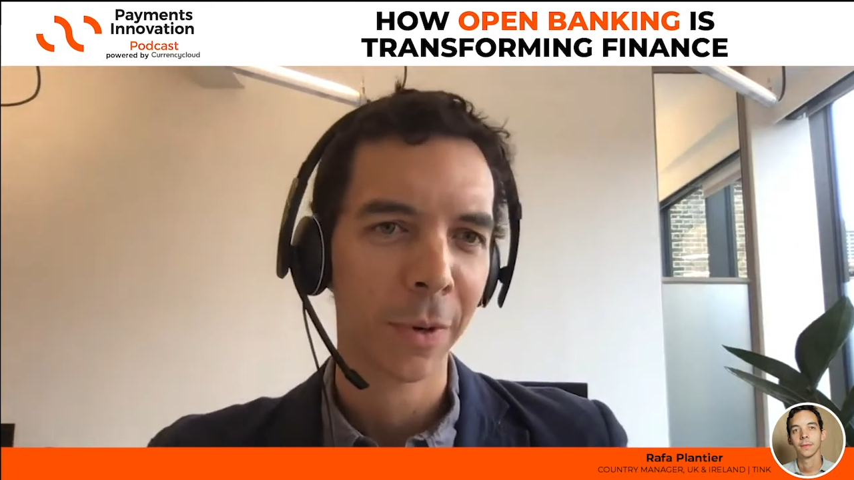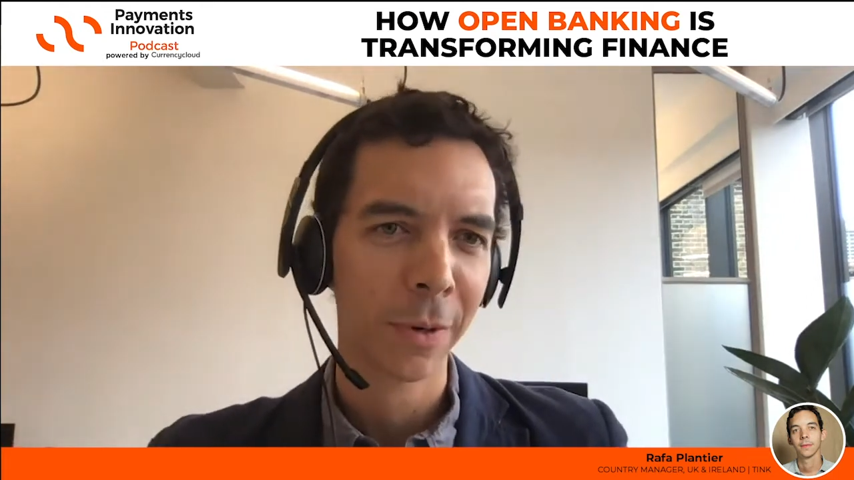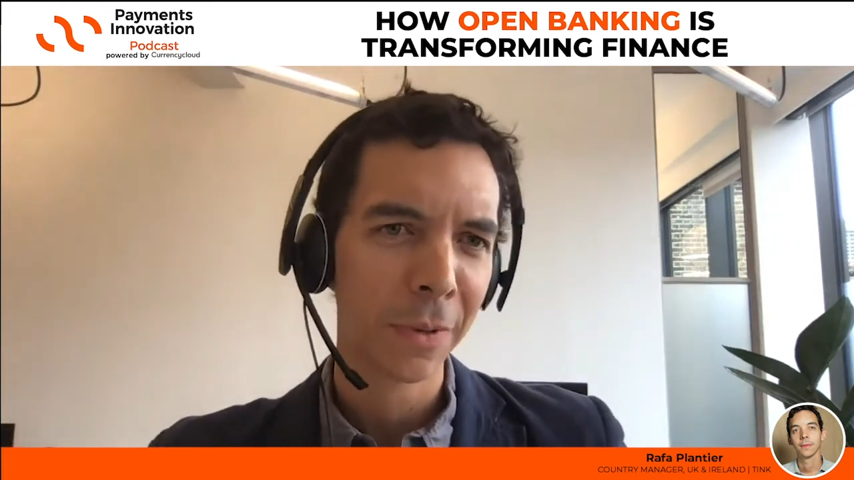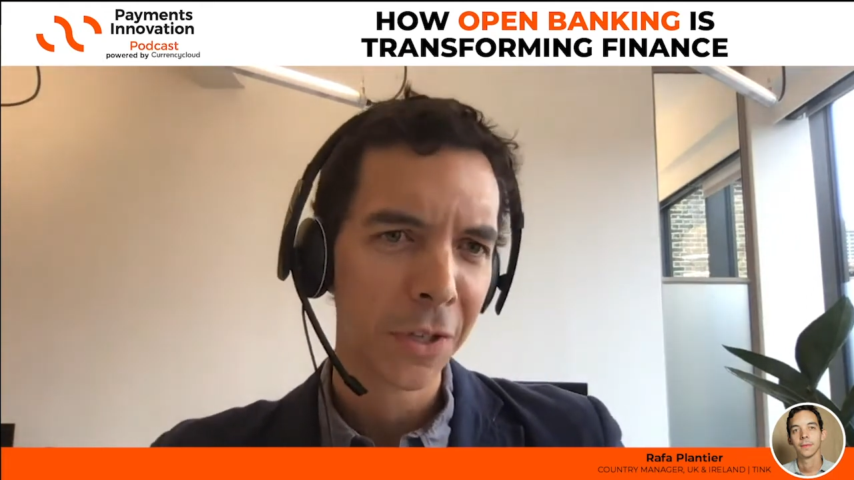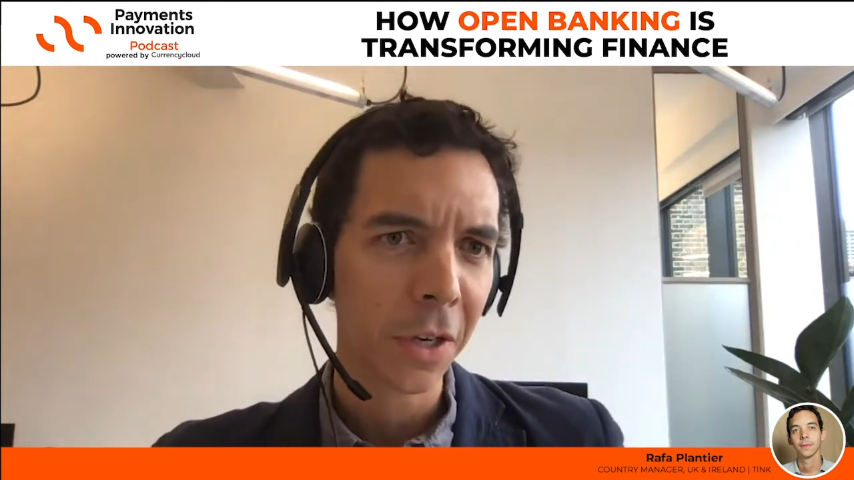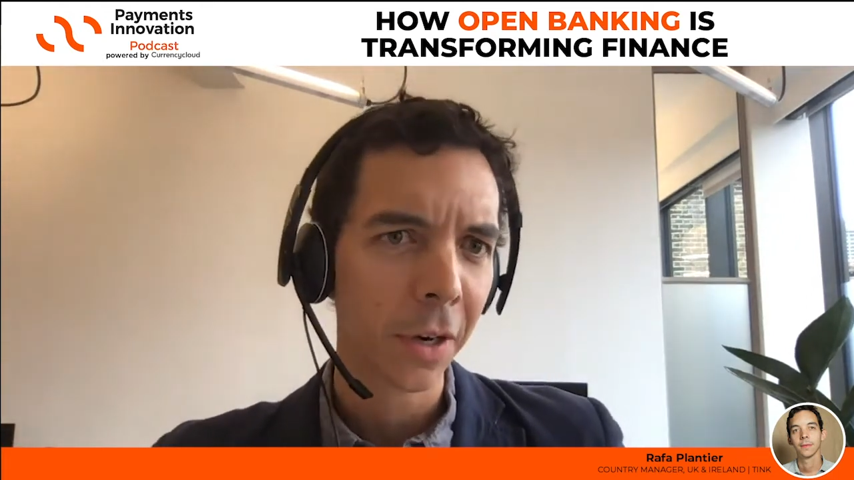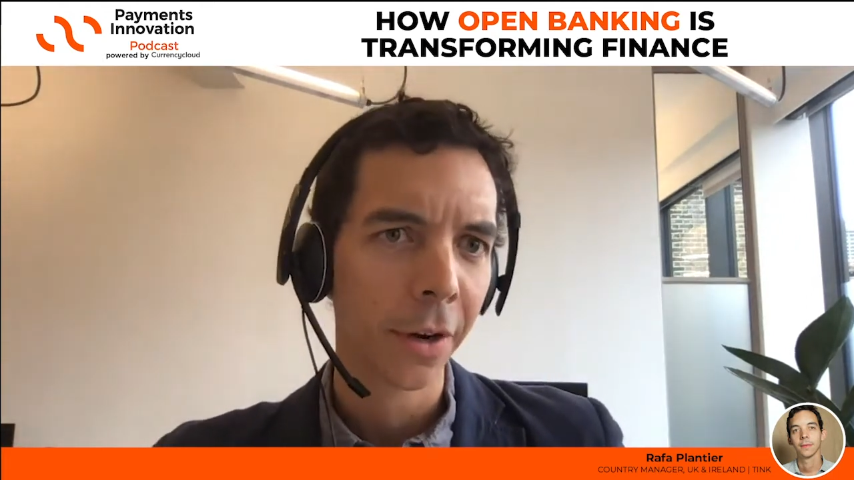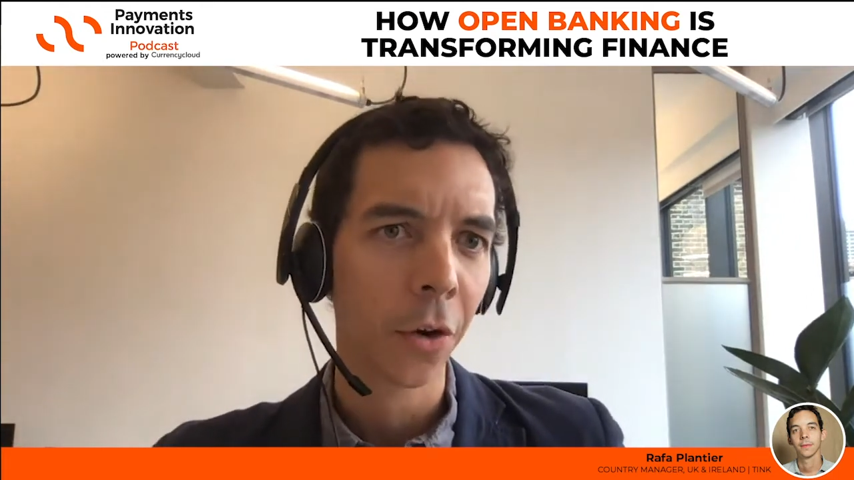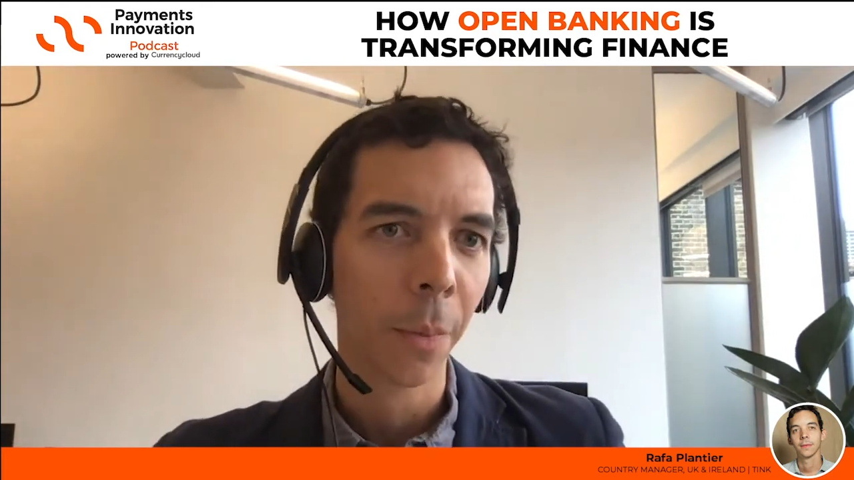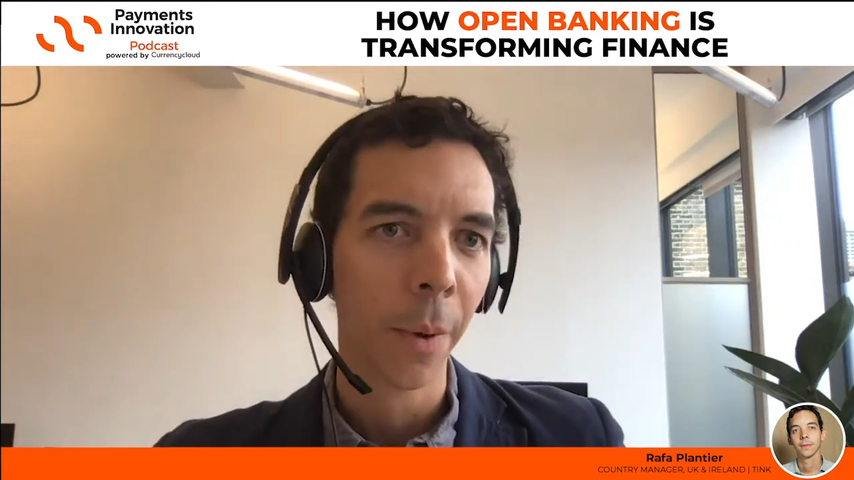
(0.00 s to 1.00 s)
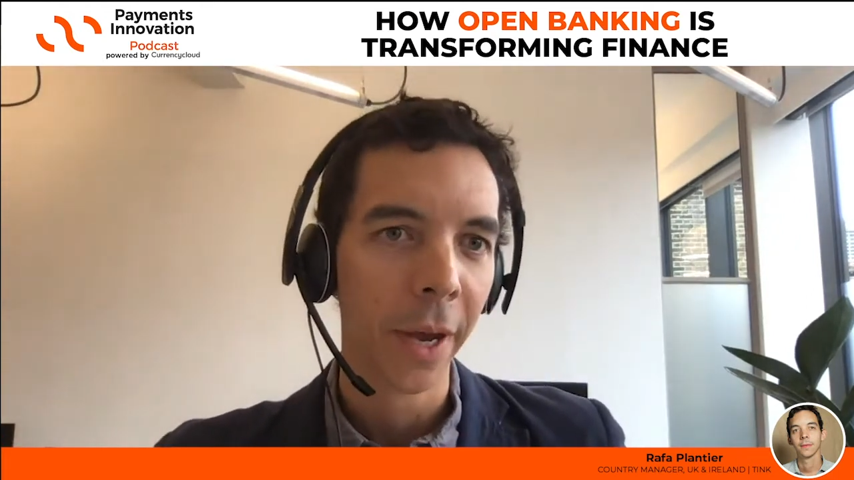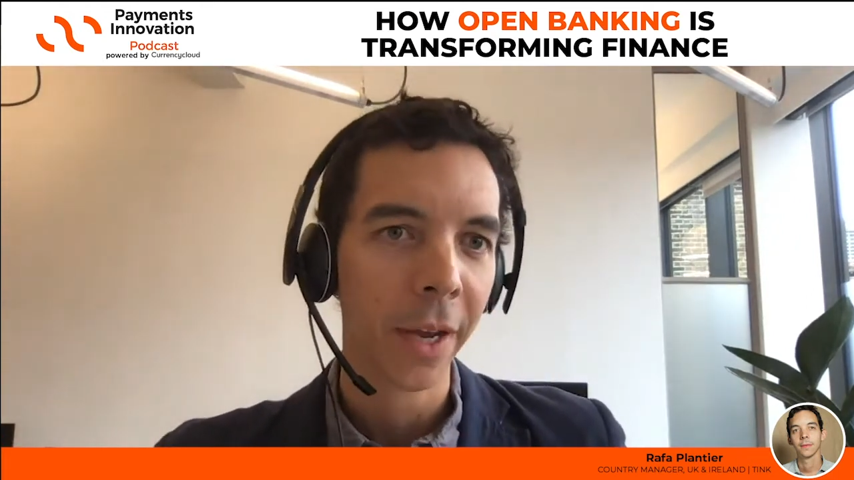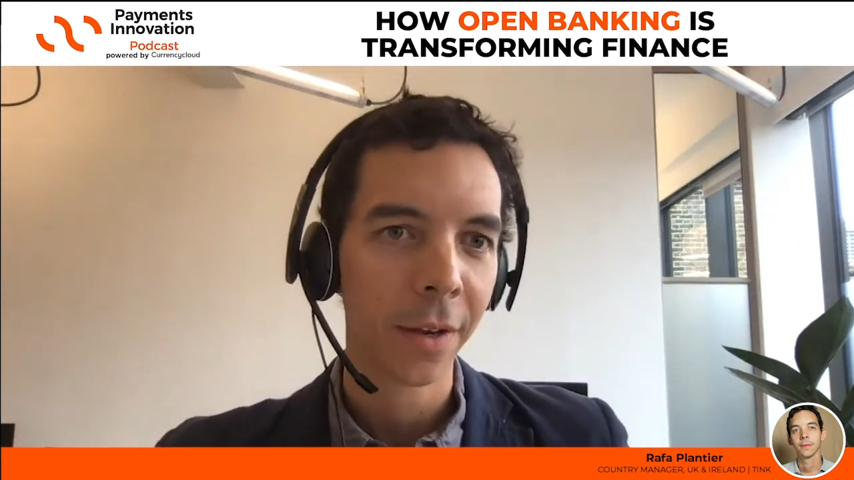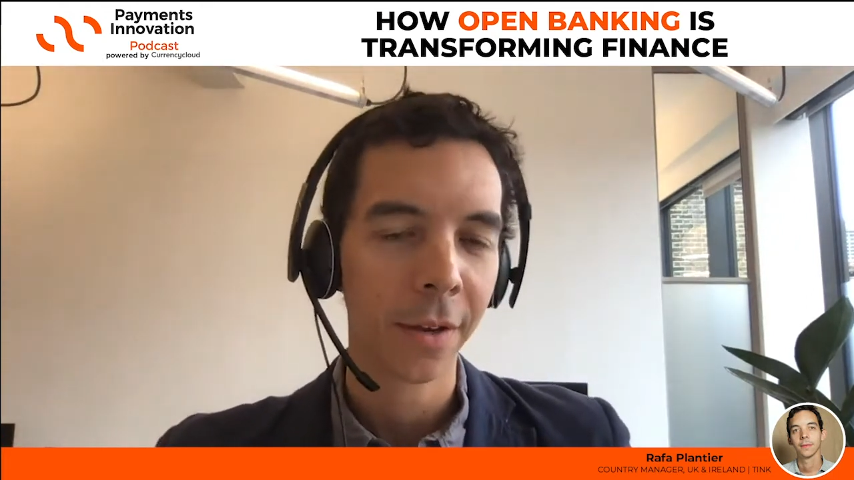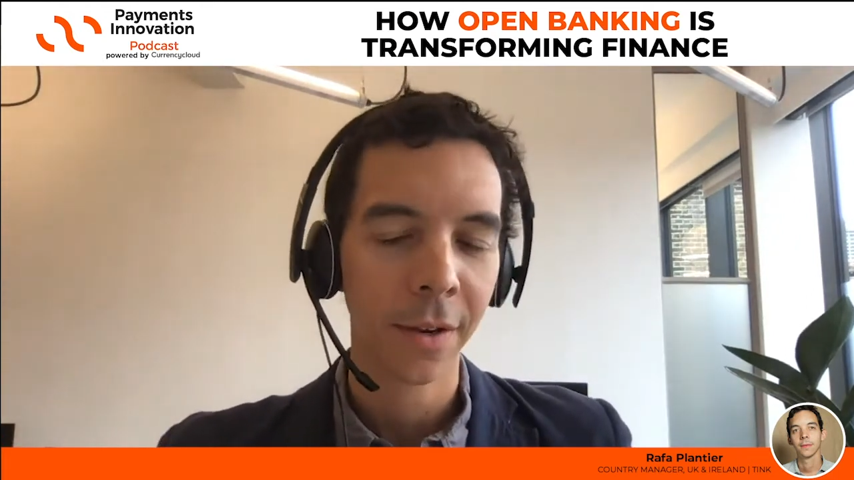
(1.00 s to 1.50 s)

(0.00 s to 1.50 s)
but particularly in open banking.